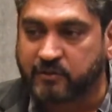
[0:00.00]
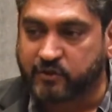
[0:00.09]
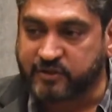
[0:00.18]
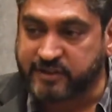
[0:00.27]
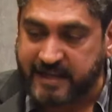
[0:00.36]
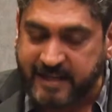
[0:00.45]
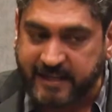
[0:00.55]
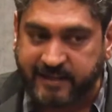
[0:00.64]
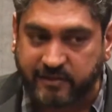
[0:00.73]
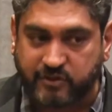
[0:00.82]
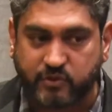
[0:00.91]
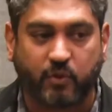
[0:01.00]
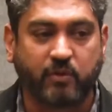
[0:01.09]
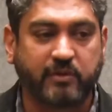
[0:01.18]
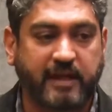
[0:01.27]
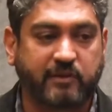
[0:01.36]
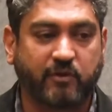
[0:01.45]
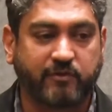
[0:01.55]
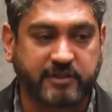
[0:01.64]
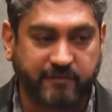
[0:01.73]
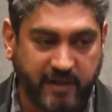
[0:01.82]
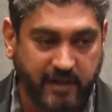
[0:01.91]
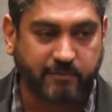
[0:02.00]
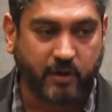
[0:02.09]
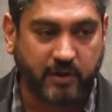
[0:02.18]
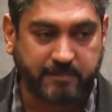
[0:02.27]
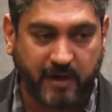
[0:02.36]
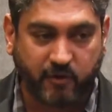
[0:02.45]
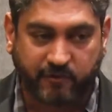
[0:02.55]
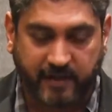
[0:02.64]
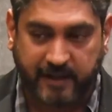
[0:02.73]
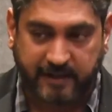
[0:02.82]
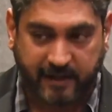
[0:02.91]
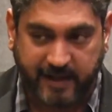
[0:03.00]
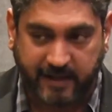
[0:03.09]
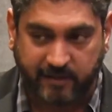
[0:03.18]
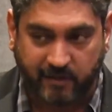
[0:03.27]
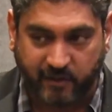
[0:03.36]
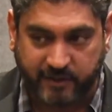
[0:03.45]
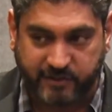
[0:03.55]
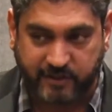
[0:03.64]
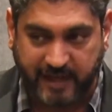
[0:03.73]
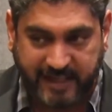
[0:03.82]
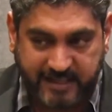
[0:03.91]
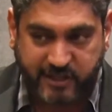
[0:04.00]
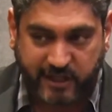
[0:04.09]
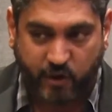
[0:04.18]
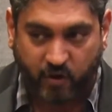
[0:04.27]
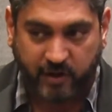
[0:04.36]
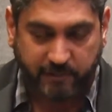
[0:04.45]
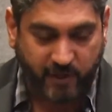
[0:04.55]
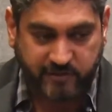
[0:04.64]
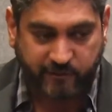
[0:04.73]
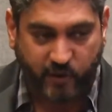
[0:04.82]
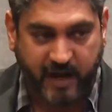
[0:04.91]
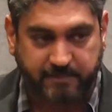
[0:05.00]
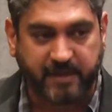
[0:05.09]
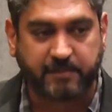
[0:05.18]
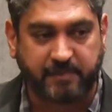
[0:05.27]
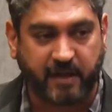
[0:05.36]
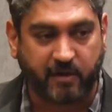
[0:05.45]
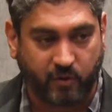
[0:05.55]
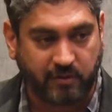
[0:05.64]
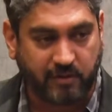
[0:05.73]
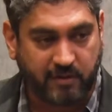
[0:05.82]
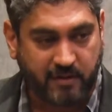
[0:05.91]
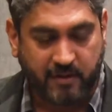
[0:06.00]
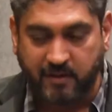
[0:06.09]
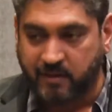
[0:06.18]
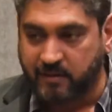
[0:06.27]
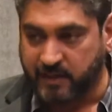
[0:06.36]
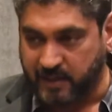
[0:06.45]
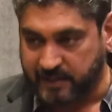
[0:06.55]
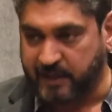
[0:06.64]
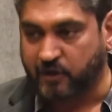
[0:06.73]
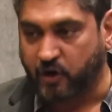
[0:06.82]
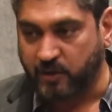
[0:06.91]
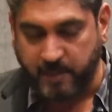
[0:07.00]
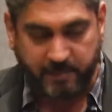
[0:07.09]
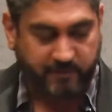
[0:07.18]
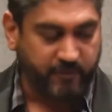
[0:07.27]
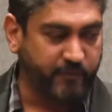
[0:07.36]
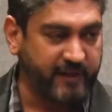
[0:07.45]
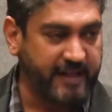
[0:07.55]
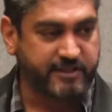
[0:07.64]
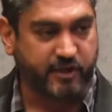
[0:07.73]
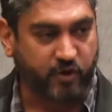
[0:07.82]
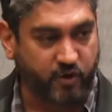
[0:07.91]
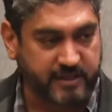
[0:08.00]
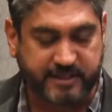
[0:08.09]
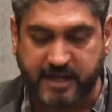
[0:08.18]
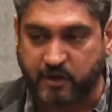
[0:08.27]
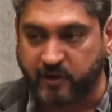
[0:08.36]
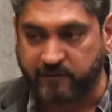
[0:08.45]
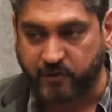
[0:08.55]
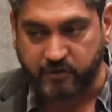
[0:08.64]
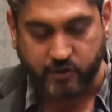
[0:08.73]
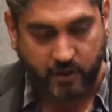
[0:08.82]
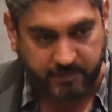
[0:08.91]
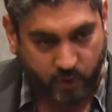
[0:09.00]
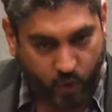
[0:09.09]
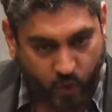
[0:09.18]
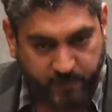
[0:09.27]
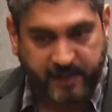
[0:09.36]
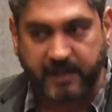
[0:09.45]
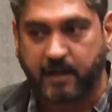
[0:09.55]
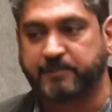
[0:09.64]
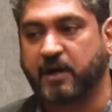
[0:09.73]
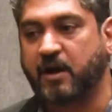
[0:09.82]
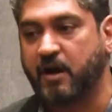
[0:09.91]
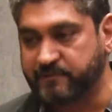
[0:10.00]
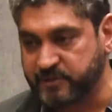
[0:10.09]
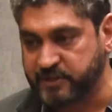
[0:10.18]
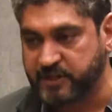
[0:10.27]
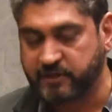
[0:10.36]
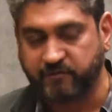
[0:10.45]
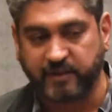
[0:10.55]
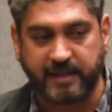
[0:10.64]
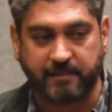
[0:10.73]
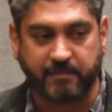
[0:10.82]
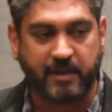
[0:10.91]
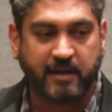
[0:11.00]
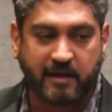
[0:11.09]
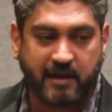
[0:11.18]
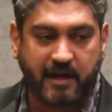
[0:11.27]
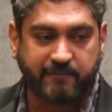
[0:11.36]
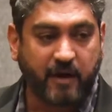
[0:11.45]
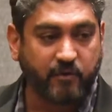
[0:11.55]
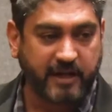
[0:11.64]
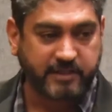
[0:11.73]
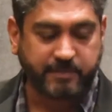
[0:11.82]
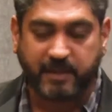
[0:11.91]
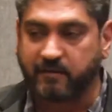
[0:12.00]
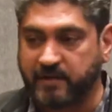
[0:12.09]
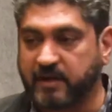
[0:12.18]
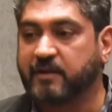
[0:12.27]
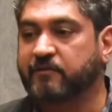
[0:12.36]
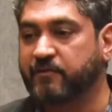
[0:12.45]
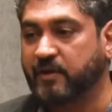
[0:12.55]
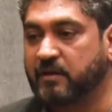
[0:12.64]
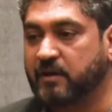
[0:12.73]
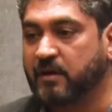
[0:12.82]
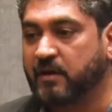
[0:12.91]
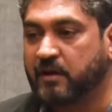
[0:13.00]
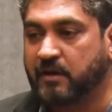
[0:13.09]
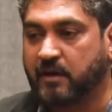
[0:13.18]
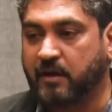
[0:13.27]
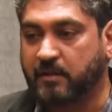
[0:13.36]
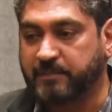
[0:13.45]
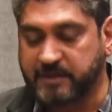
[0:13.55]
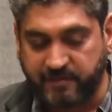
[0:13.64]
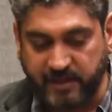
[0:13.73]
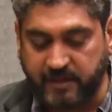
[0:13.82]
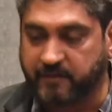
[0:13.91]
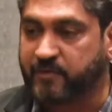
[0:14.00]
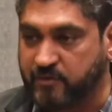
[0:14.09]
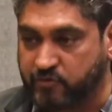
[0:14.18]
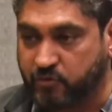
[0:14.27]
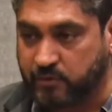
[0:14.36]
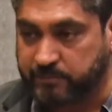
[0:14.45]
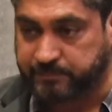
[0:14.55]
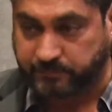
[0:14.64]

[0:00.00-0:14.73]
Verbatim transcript: So setting that tone, I thought, was a very important part of it. And again, you know, it's insecurity because if you can't meet payroll, then I think a lot of people would feel insecure and start looking for a job. But opening up the conversation with them, I found has been a very different, uh, plays a very different role.